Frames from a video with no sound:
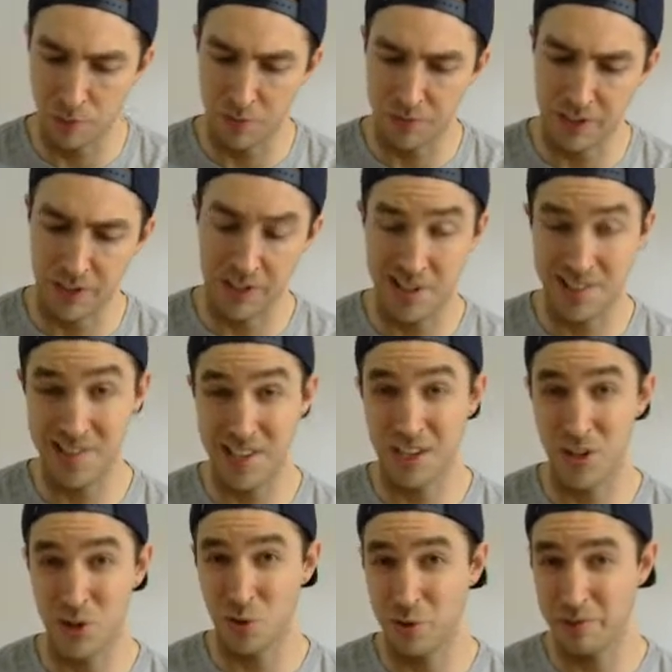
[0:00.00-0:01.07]
Hopefully he does get
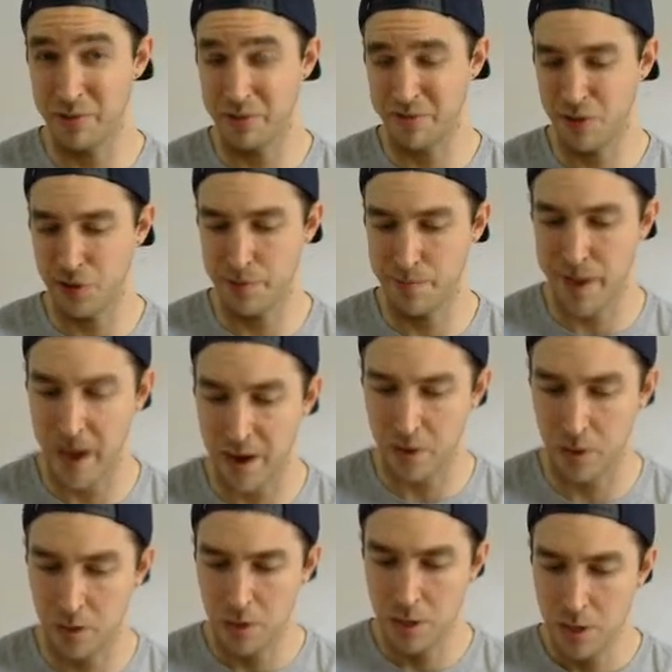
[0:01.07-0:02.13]
a Dokkan with Fierce
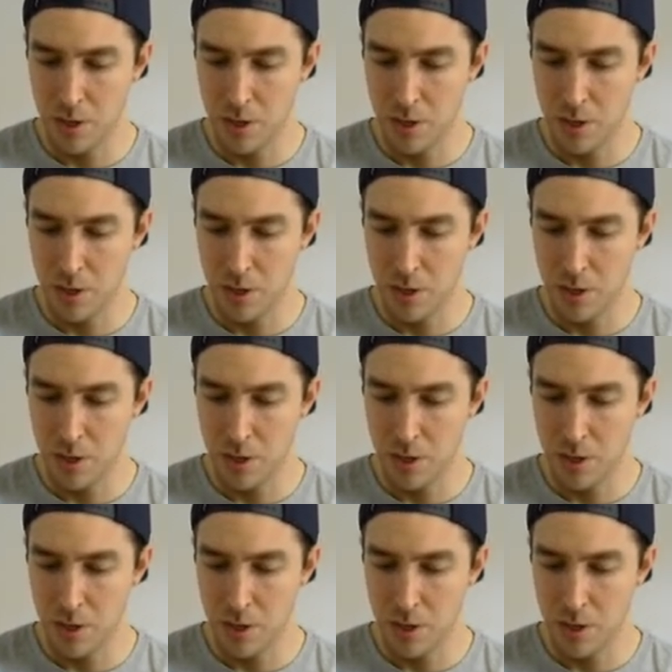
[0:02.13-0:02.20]
Battle.